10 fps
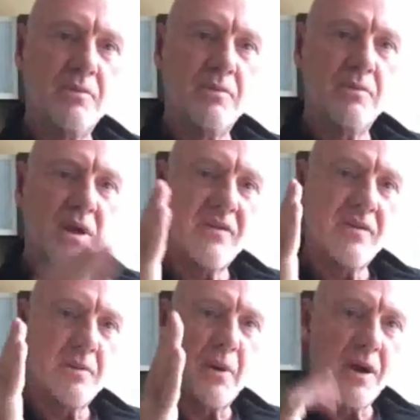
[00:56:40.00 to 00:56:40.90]
But we're going
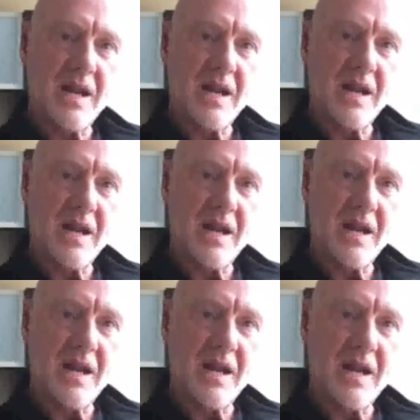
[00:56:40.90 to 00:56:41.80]
to give you a pot of
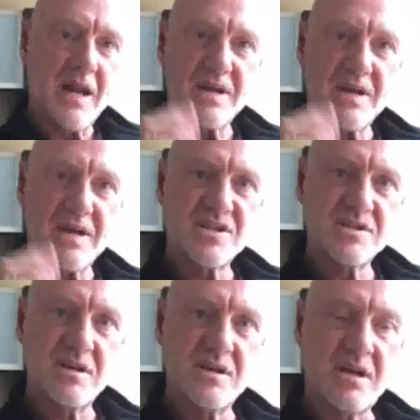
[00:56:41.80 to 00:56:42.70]
money and a
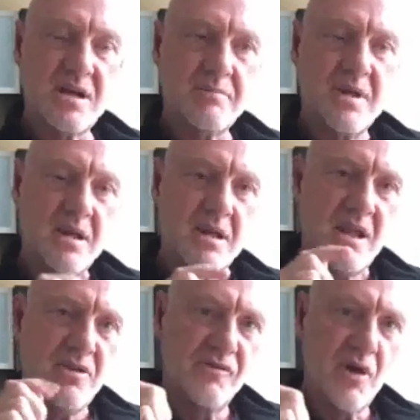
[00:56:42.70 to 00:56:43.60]
bunch of time,
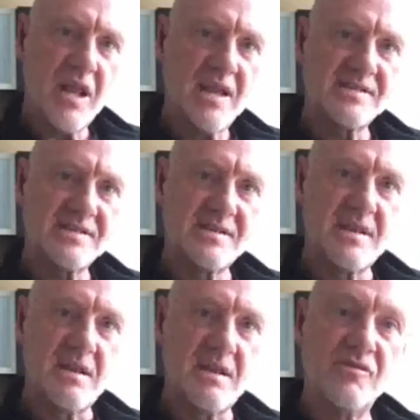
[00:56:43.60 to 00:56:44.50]
and you've got to get
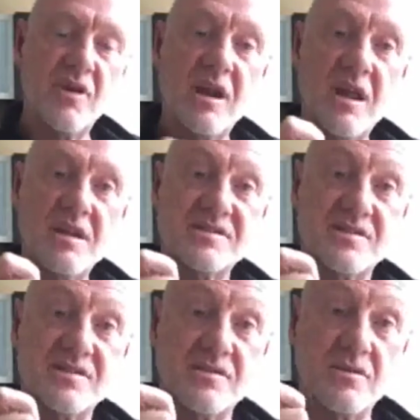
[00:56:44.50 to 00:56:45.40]
us there. You've got to get
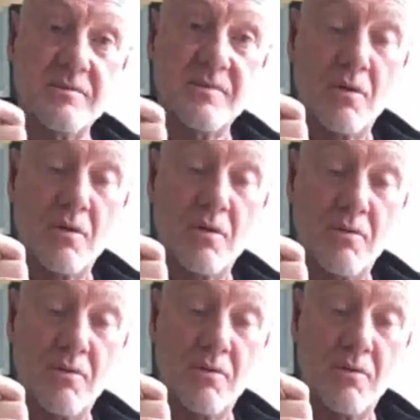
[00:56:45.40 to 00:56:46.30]
us to,
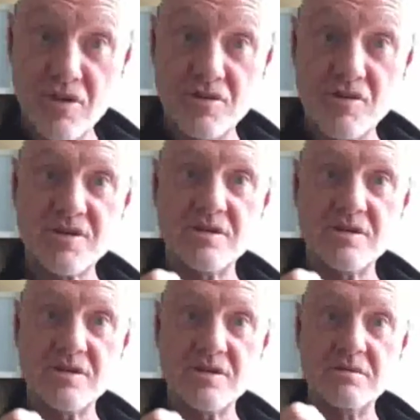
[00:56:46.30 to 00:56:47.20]
you've got to get revenue
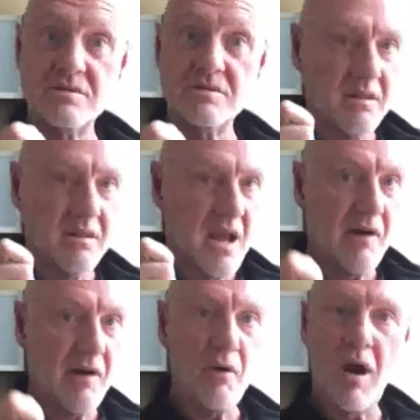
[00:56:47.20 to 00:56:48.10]
traction. You've got
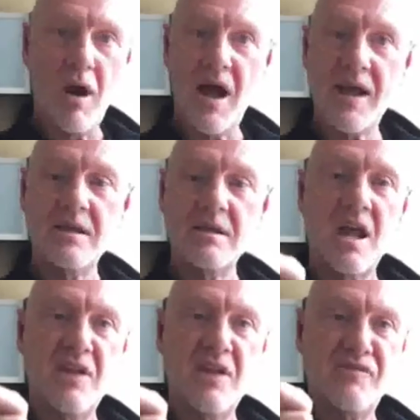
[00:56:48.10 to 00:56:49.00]
to get the
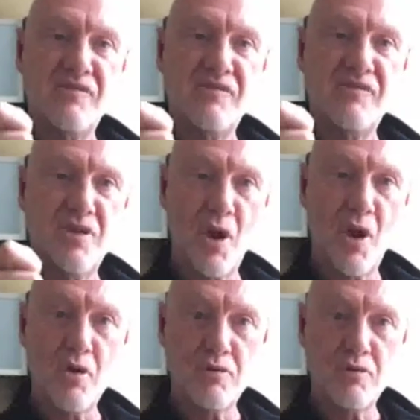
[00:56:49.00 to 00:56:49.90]
ROI. And if you
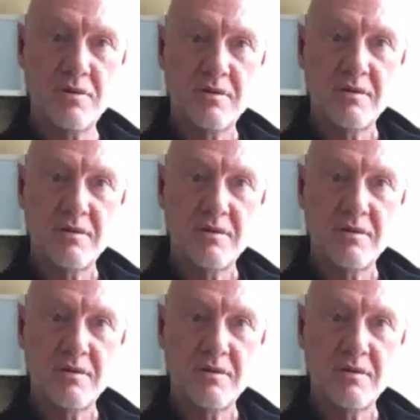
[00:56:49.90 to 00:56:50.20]
don't,